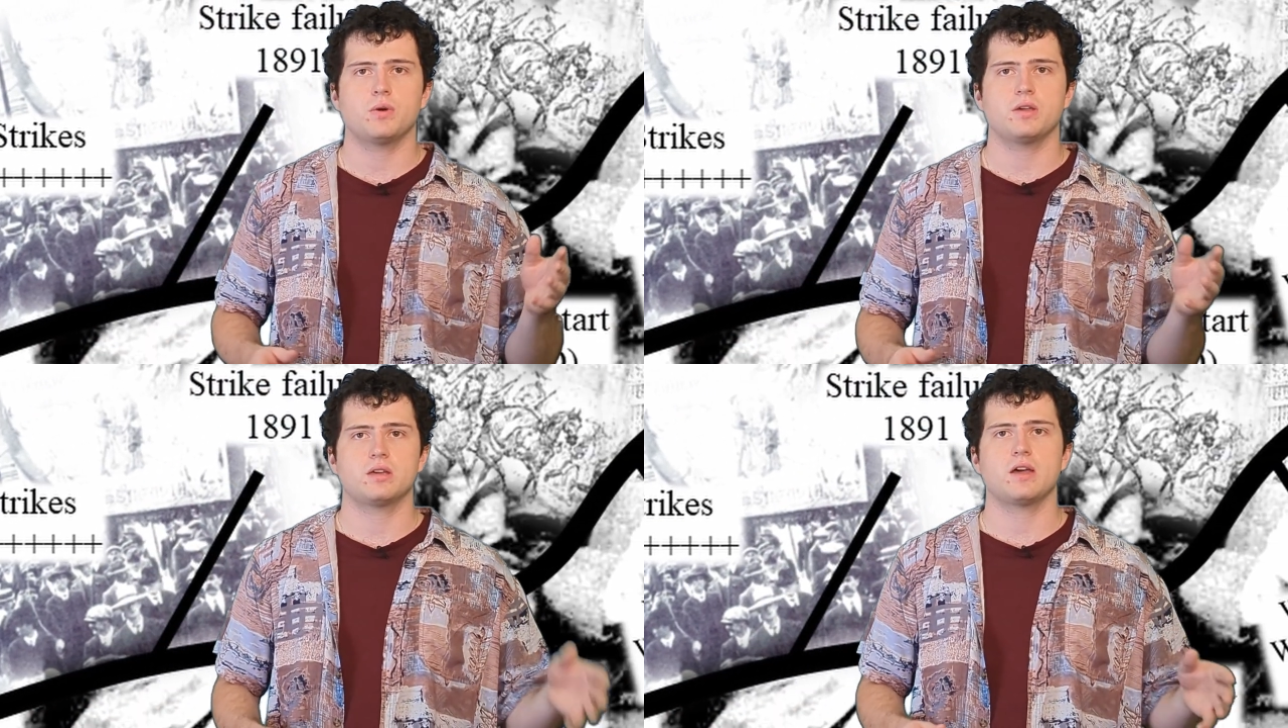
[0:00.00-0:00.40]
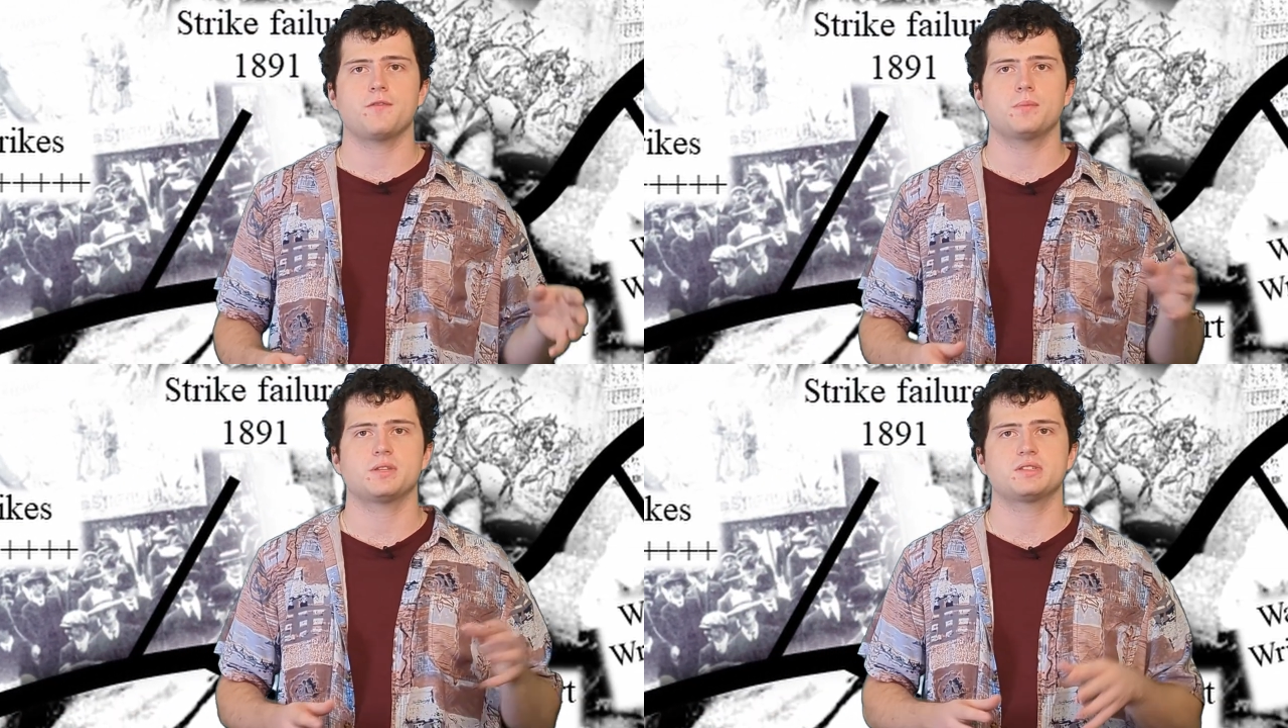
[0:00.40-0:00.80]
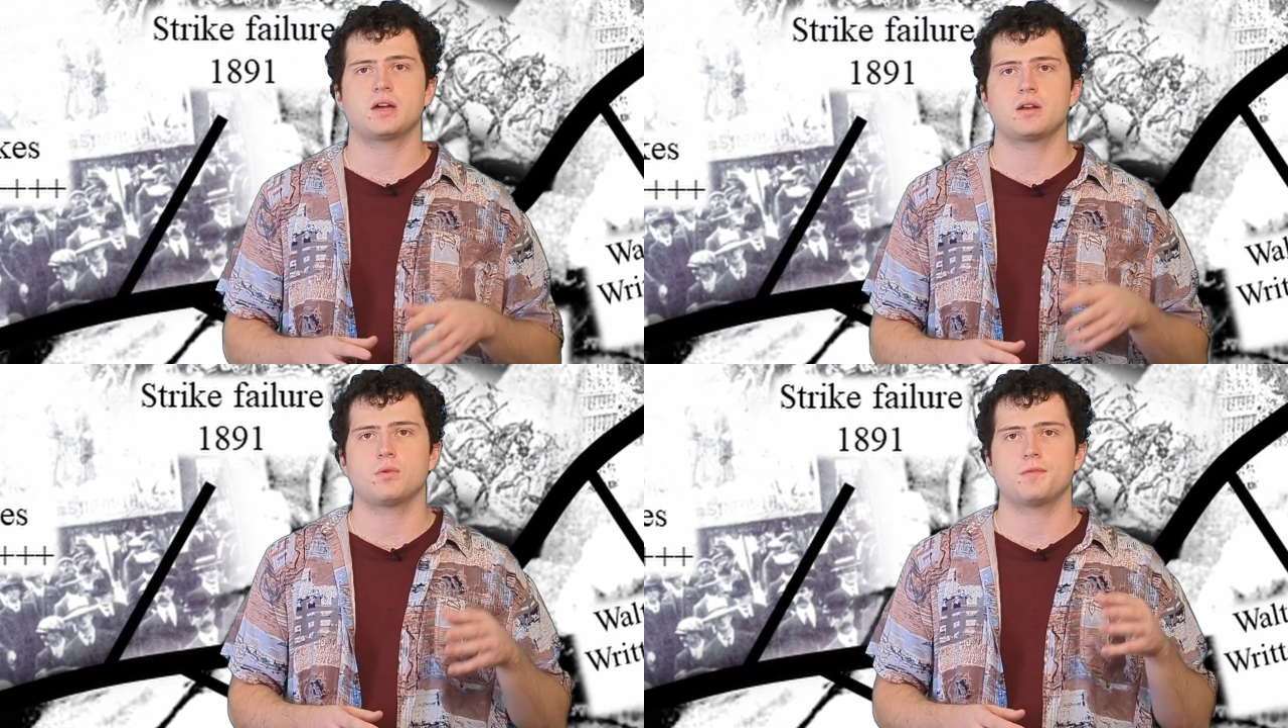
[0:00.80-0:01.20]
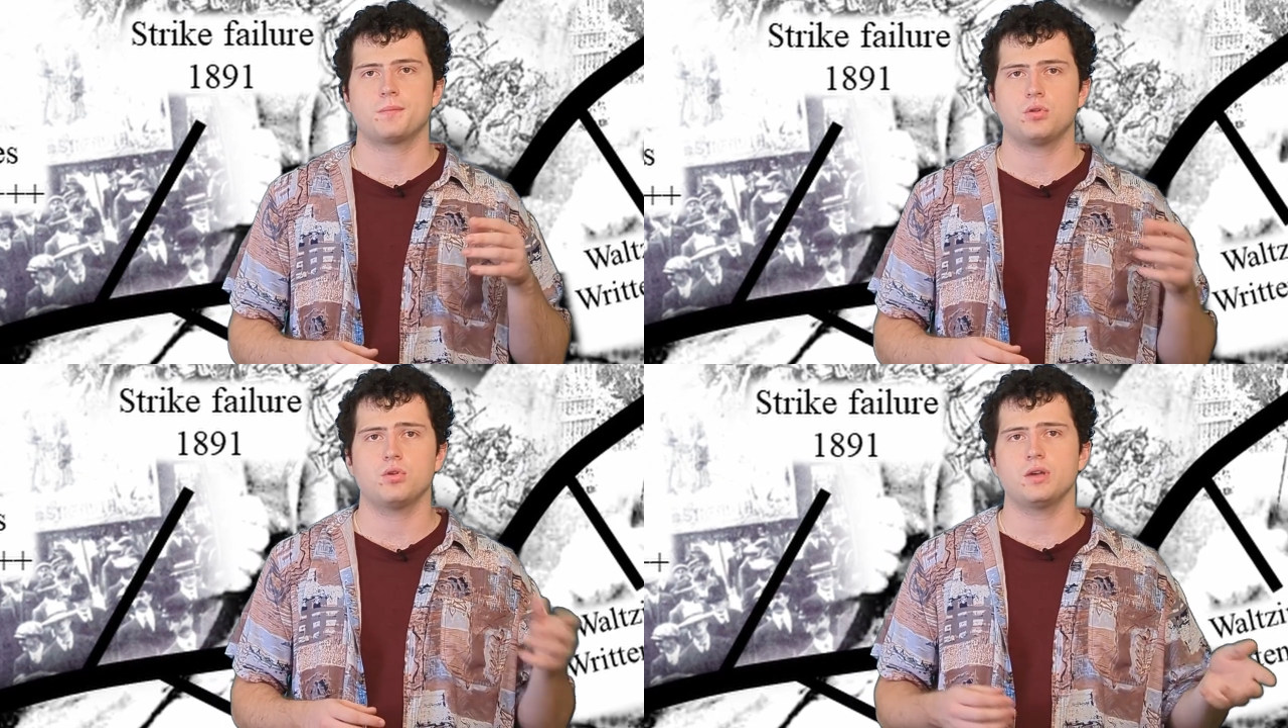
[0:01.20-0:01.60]
where the government sided with
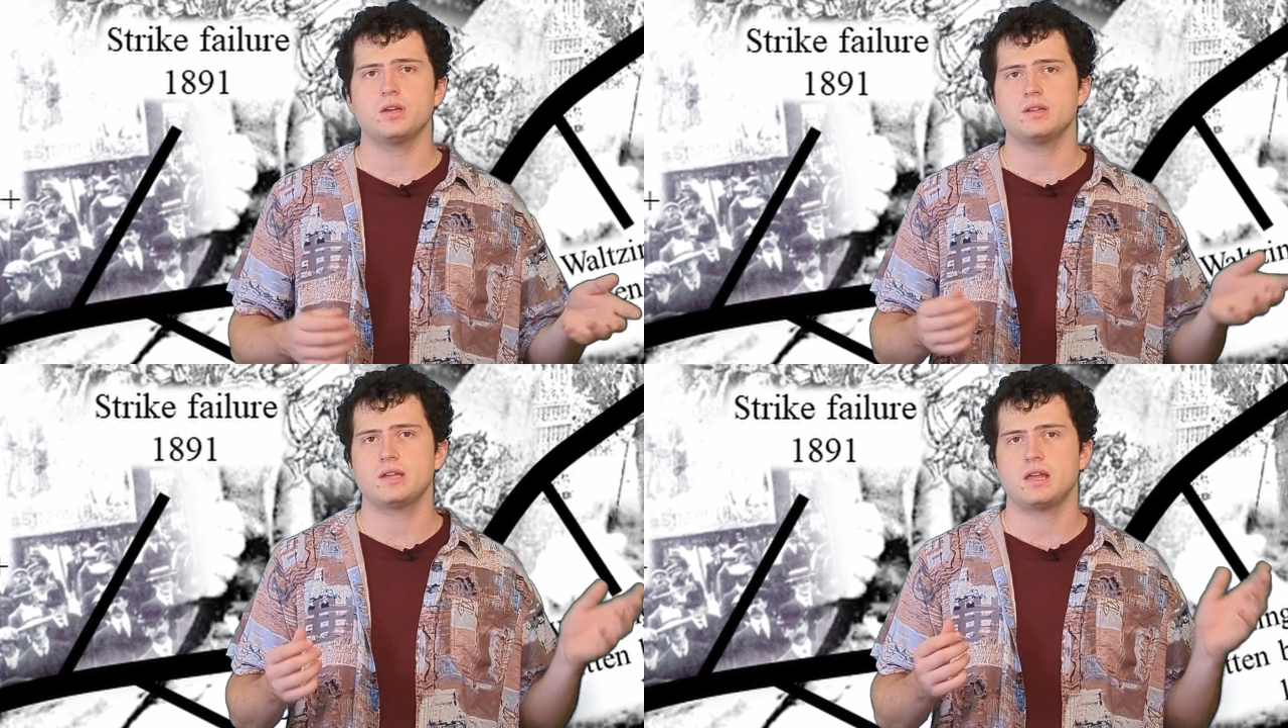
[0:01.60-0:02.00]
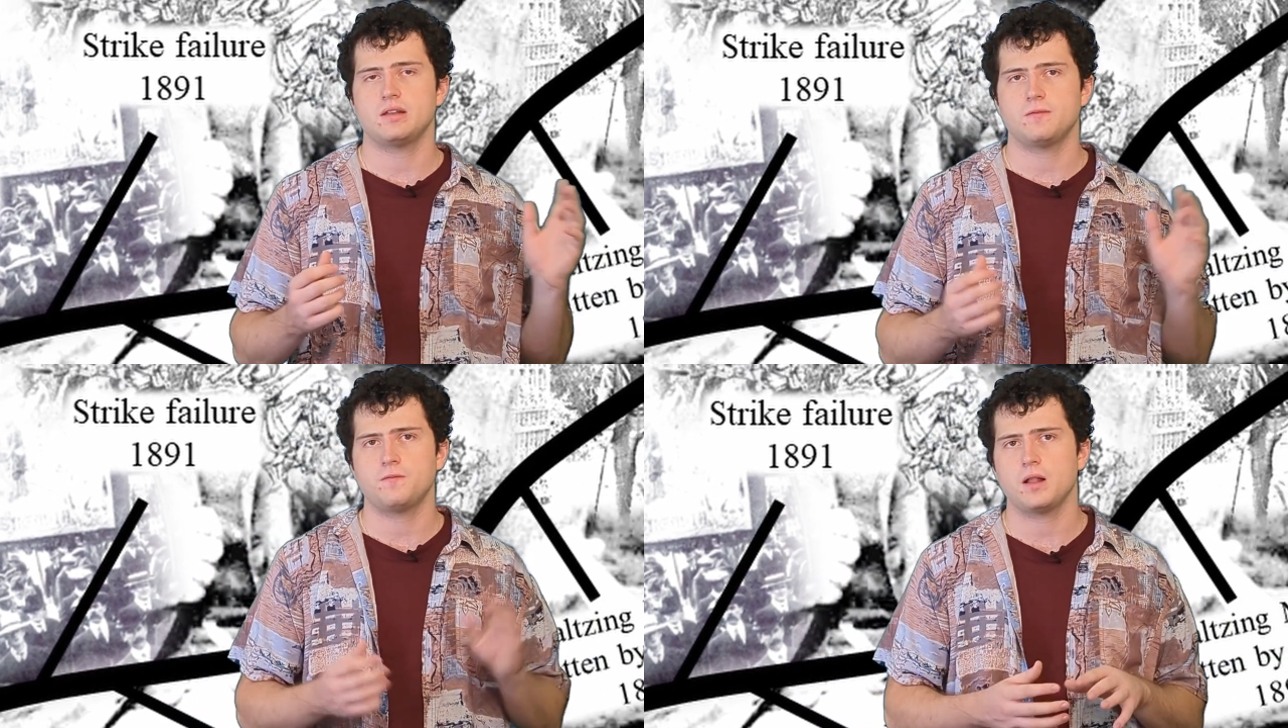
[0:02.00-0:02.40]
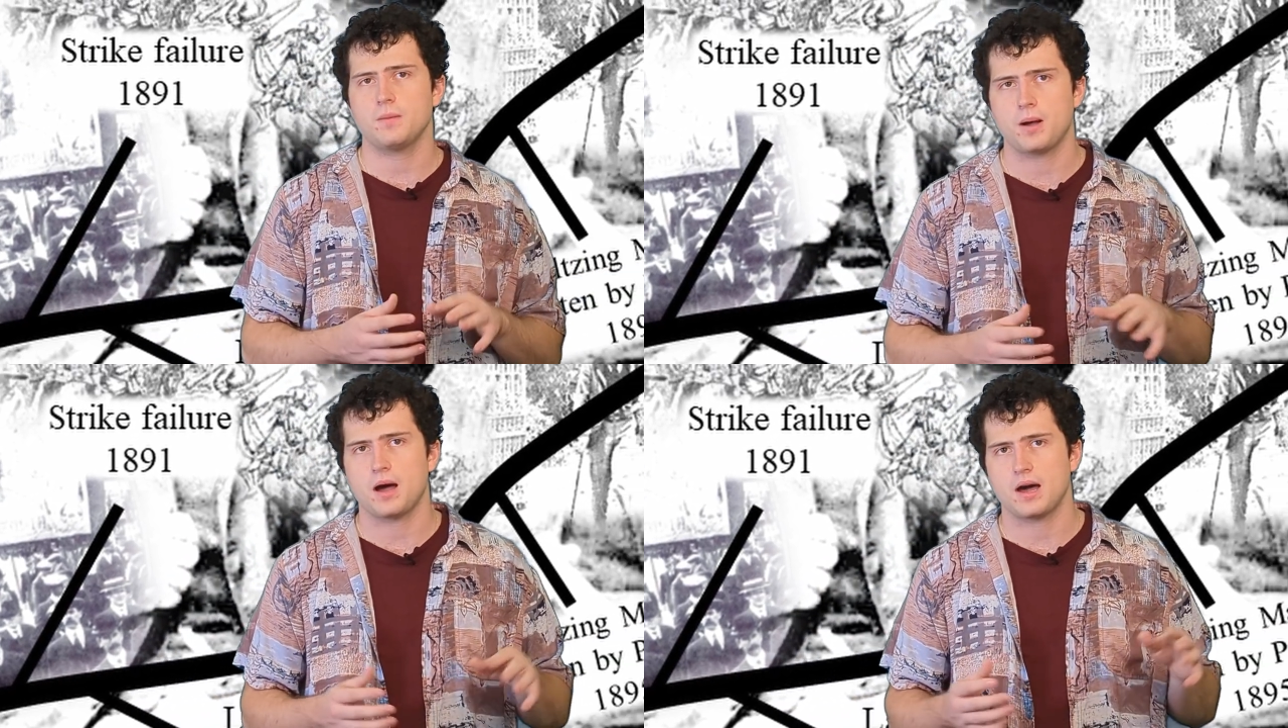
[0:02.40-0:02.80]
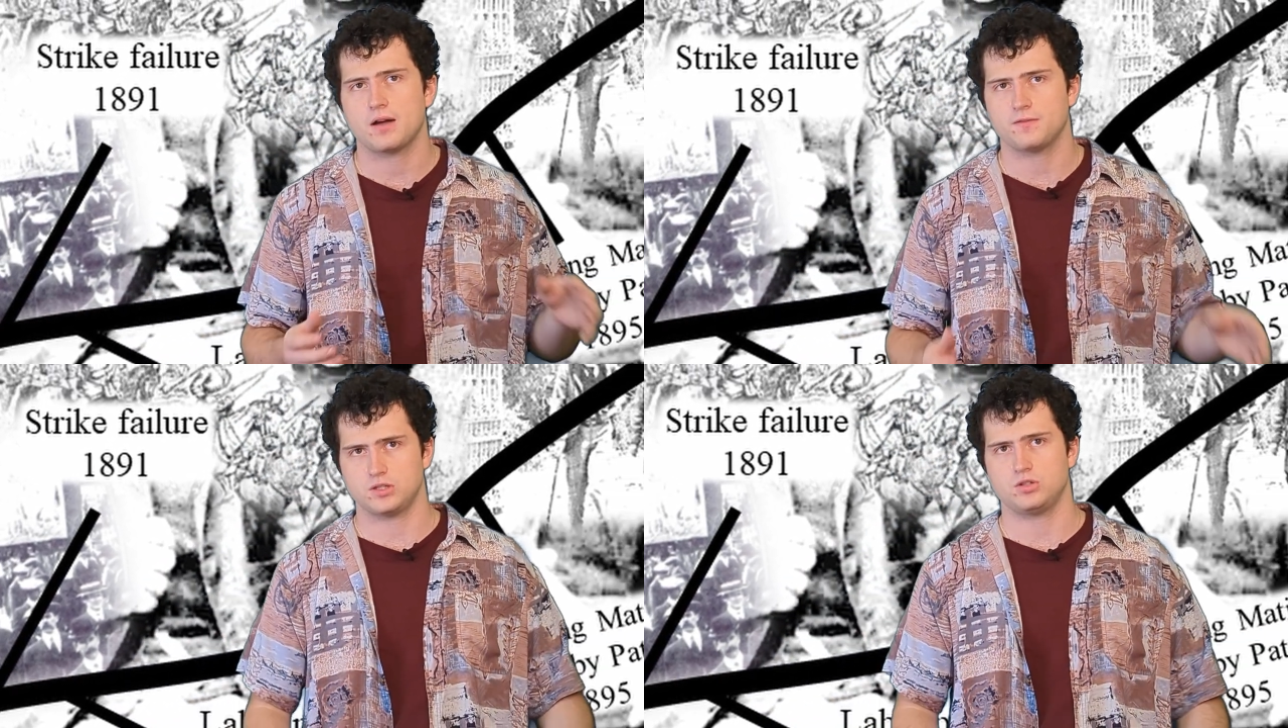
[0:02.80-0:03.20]
employers and it fell apart
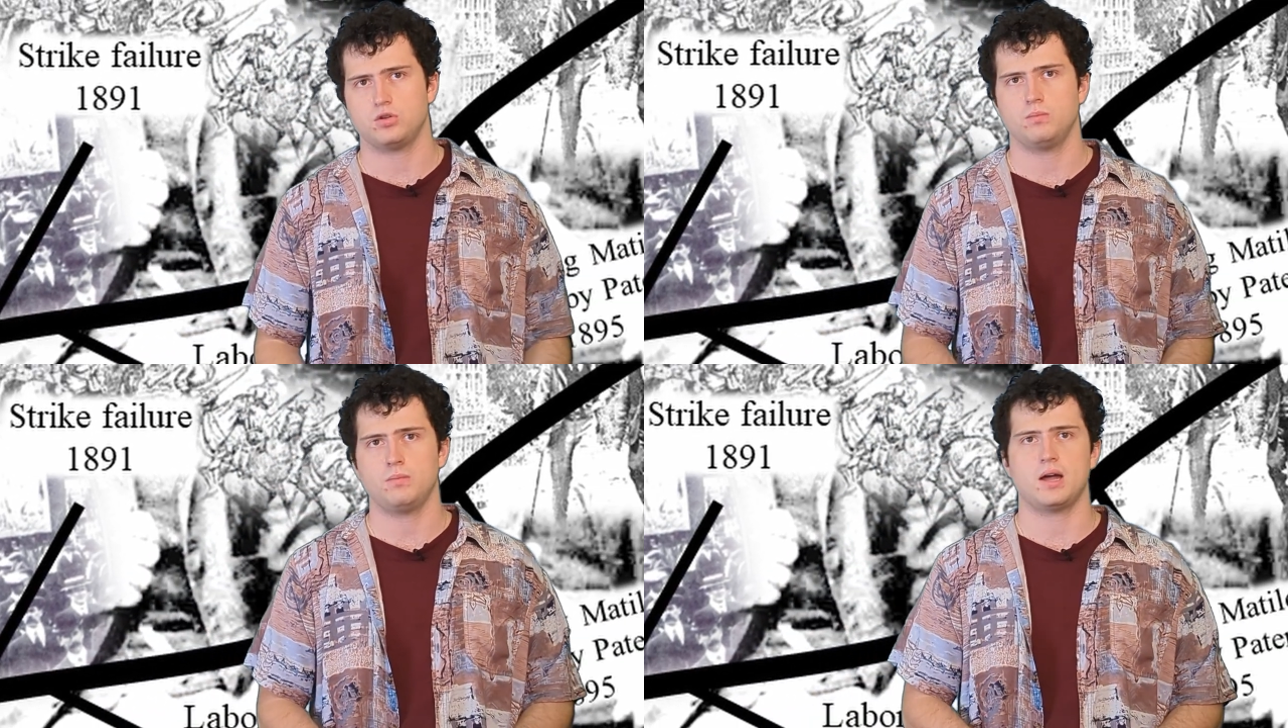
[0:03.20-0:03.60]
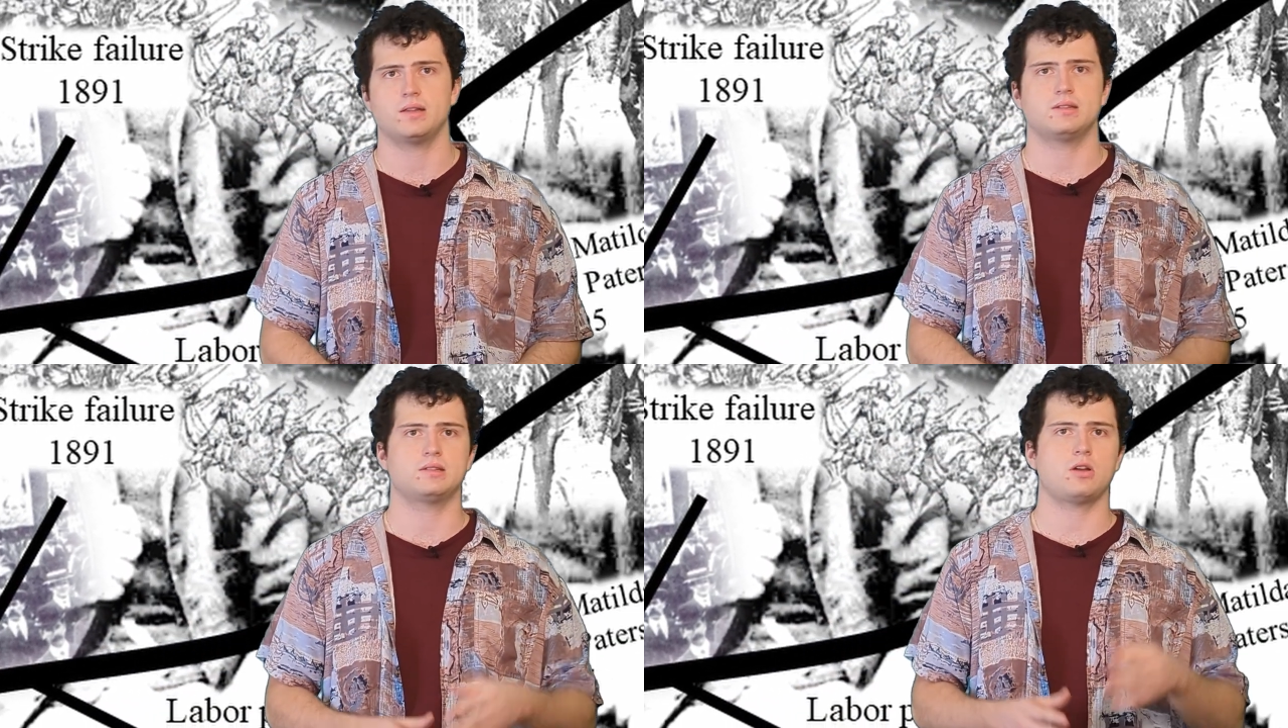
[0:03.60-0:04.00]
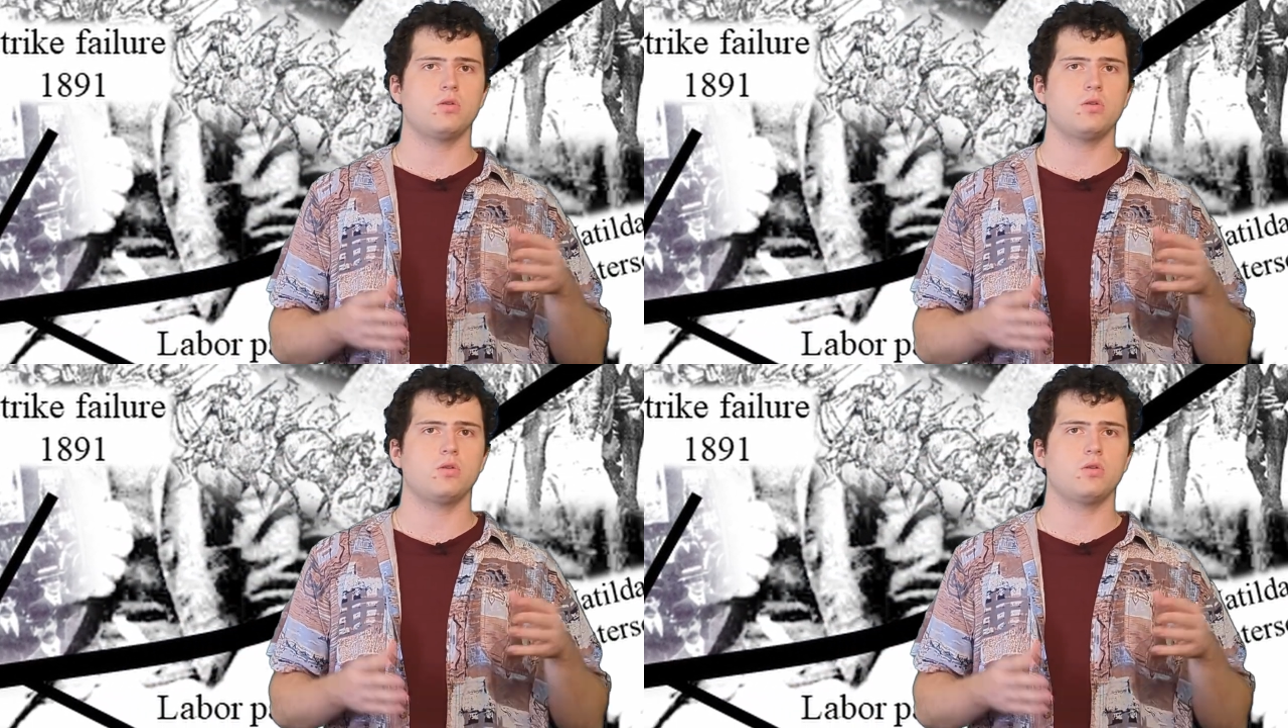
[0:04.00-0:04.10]
after 2 months.